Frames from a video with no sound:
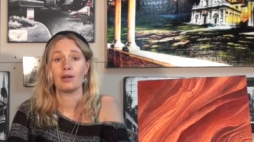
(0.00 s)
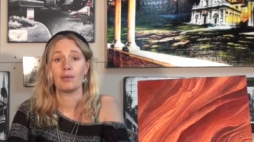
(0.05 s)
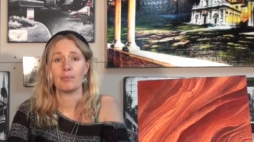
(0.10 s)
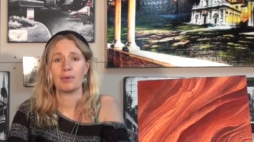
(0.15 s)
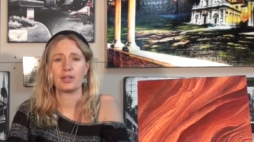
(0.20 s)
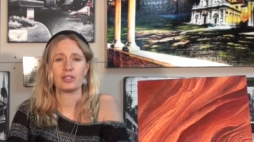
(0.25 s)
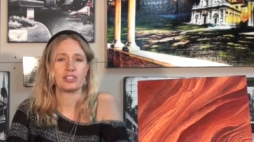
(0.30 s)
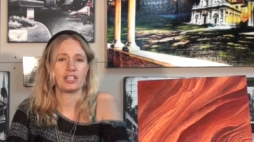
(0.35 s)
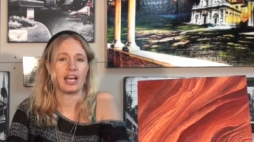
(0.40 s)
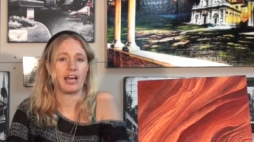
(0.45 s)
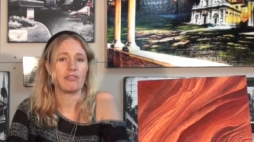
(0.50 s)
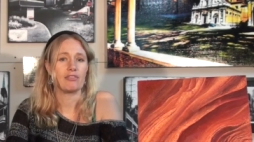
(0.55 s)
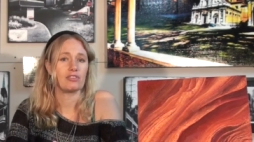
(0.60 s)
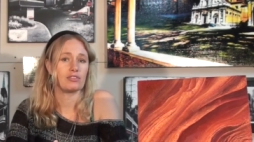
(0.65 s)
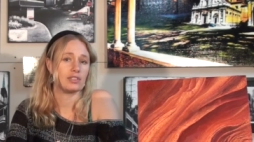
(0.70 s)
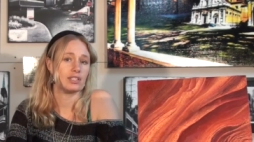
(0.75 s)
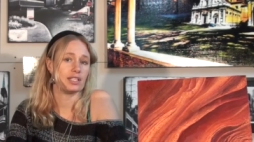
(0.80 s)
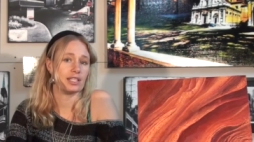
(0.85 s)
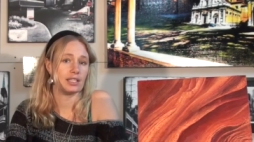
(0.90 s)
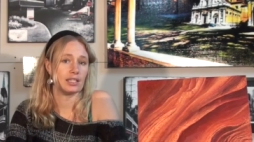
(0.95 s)
Because I
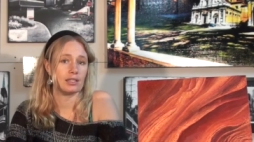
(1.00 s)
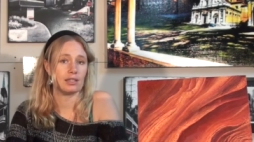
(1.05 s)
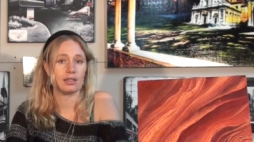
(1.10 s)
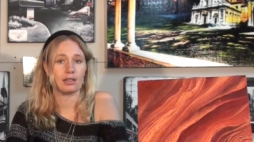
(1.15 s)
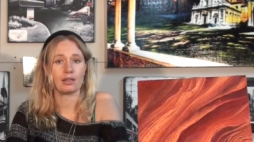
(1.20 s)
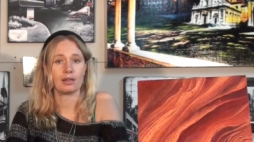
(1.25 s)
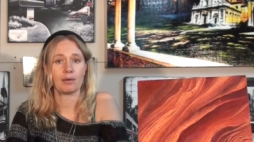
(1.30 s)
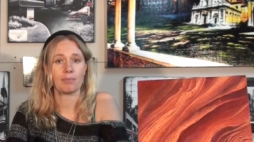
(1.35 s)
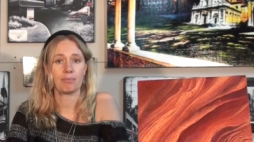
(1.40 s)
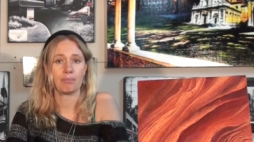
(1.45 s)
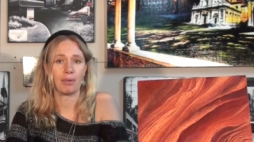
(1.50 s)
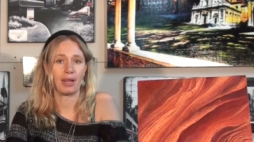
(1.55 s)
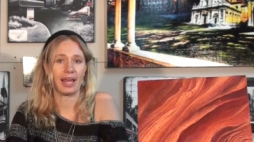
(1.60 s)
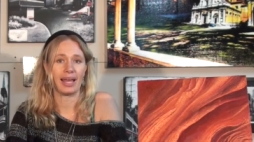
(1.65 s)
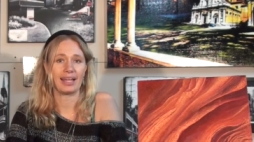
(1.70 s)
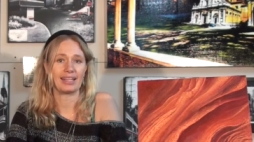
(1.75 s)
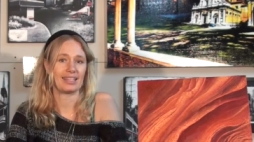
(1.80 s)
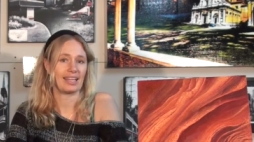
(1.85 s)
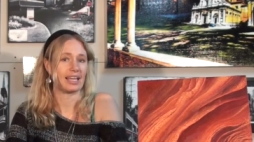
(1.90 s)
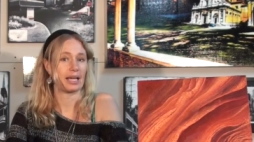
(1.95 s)
haven't really uh,
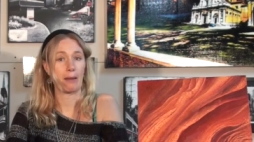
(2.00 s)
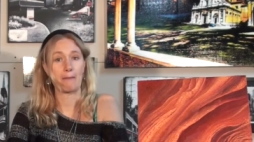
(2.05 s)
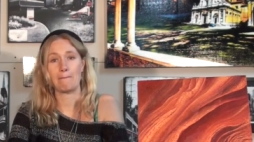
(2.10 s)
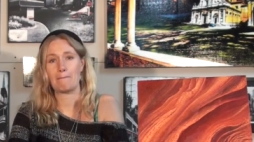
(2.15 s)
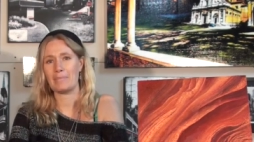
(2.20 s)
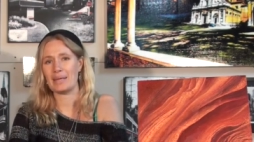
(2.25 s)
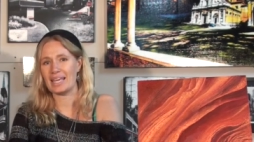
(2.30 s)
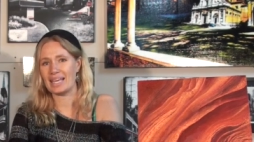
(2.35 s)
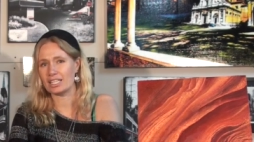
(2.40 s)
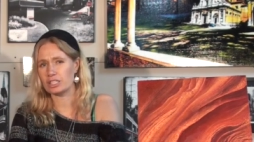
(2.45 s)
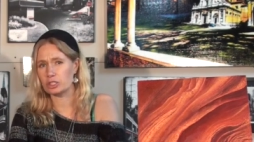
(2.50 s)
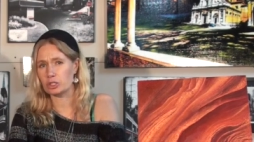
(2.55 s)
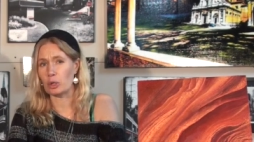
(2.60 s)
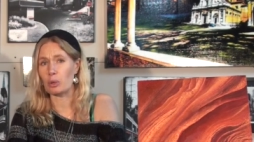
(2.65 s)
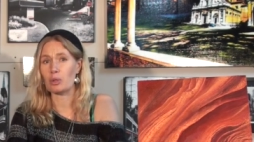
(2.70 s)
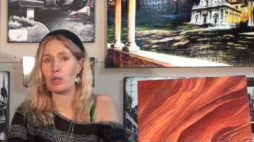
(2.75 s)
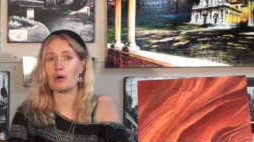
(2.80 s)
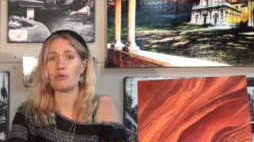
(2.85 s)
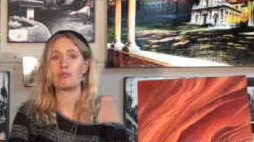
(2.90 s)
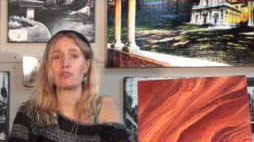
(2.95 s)
planned like a big
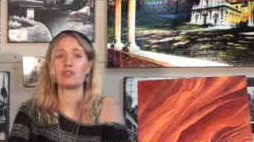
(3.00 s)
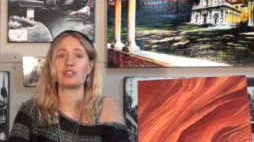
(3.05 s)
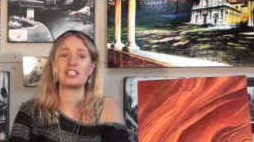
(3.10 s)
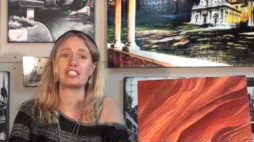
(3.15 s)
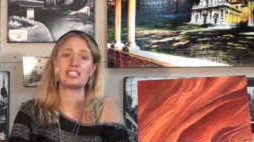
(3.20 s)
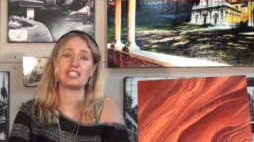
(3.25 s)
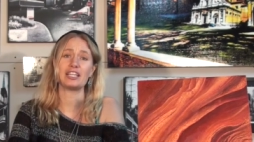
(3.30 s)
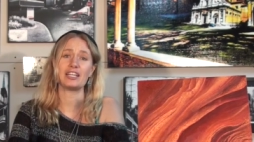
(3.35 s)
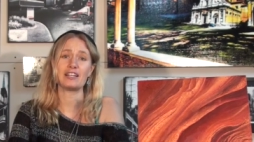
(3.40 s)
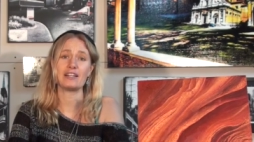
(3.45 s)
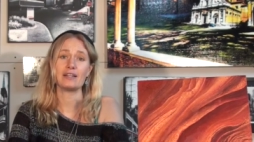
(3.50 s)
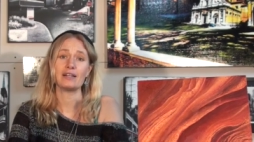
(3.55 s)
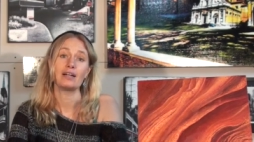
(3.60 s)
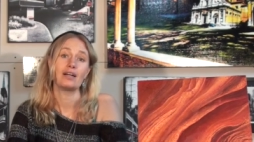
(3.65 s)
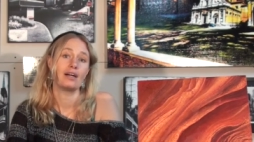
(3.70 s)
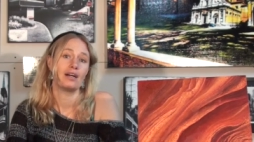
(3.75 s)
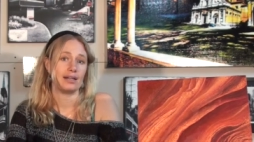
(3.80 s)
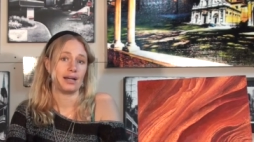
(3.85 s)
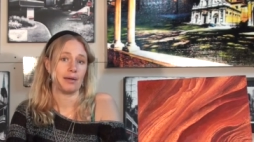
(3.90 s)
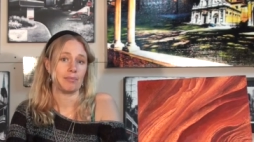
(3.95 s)
solo for this year,
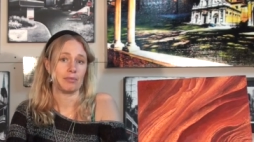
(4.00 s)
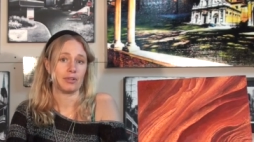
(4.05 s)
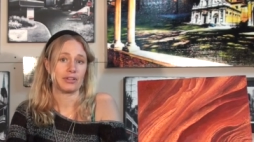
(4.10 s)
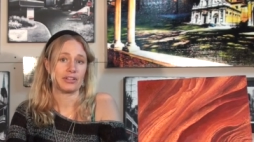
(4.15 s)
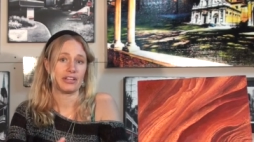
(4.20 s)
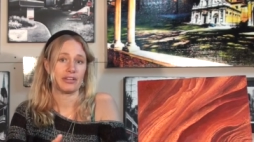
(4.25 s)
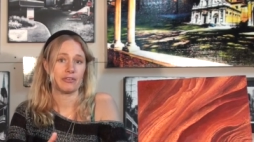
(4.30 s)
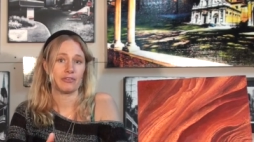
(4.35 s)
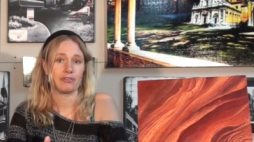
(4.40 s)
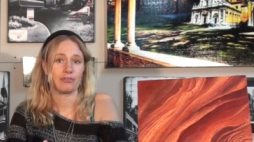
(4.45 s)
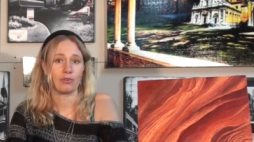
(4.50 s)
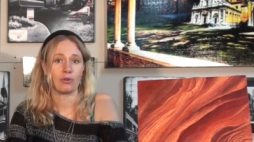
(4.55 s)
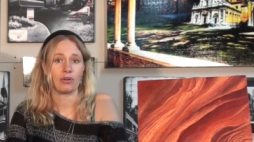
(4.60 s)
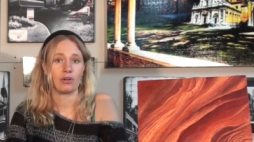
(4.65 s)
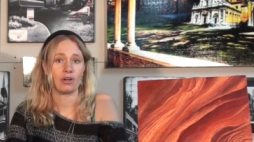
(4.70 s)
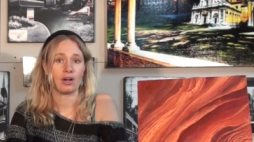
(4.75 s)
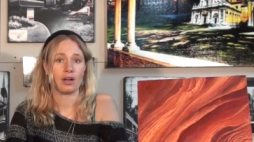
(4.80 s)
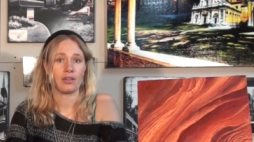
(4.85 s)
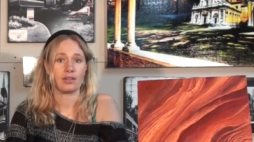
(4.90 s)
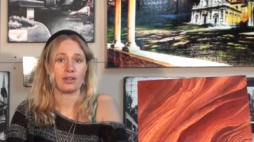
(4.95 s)
I'm looking
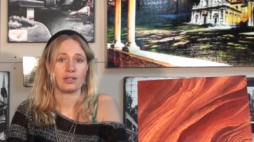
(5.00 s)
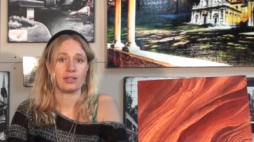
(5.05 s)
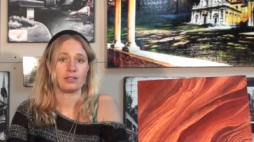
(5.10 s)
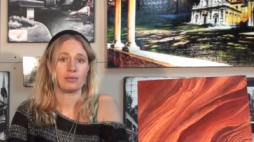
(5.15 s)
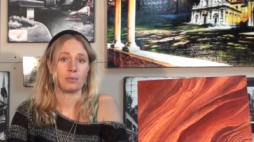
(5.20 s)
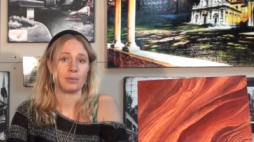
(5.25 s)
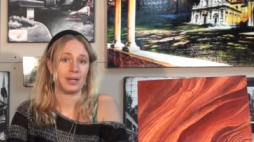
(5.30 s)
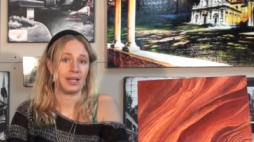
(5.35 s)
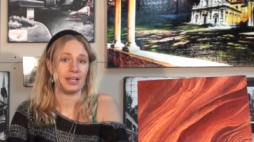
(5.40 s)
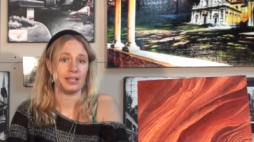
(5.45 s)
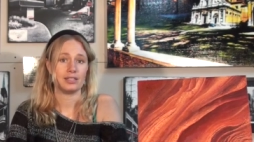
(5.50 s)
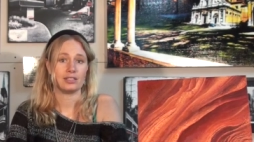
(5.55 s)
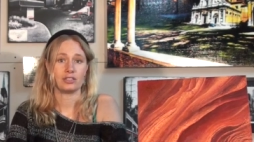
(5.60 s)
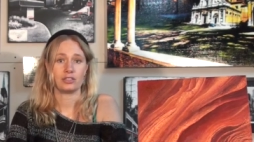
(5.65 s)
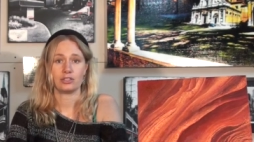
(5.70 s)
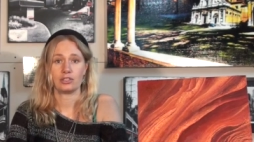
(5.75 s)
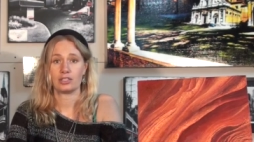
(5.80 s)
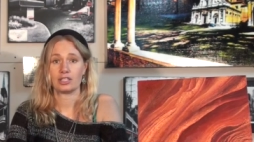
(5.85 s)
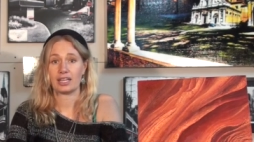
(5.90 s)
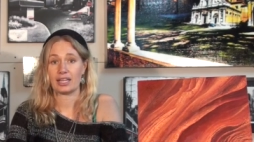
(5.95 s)
for other ways
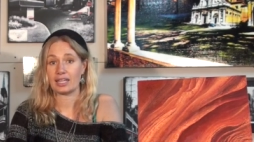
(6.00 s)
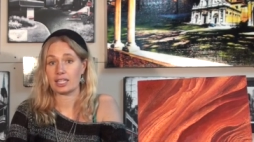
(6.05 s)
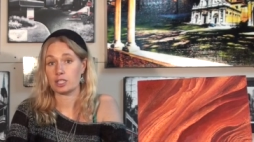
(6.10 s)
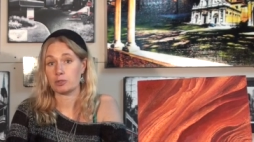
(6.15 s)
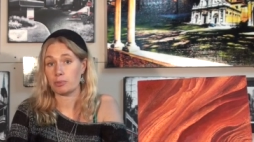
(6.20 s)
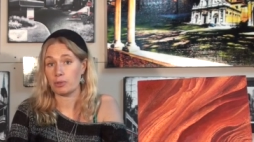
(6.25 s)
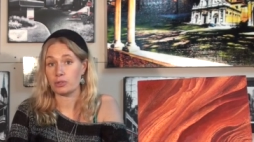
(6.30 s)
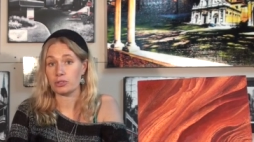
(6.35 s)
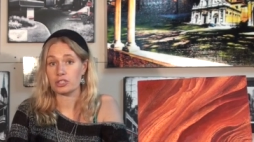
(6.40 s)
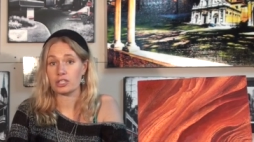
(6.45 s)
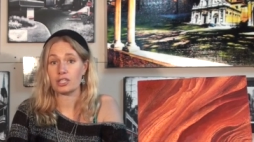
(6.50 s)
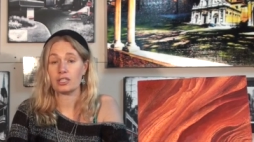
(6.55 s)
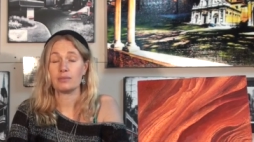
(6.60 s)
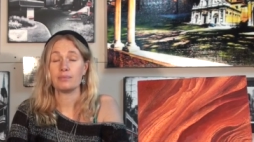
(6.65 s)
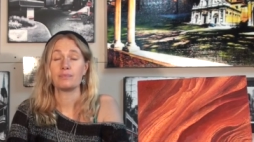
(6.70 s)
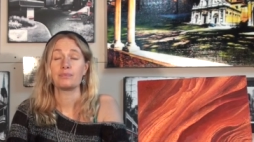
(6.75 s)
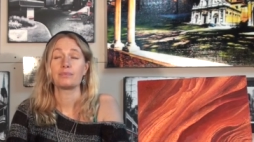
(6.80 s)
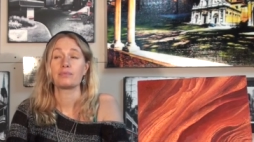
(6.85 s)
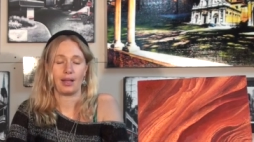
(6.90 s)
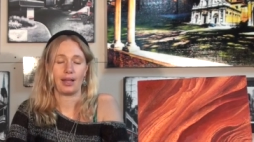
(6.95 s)
to get exposure.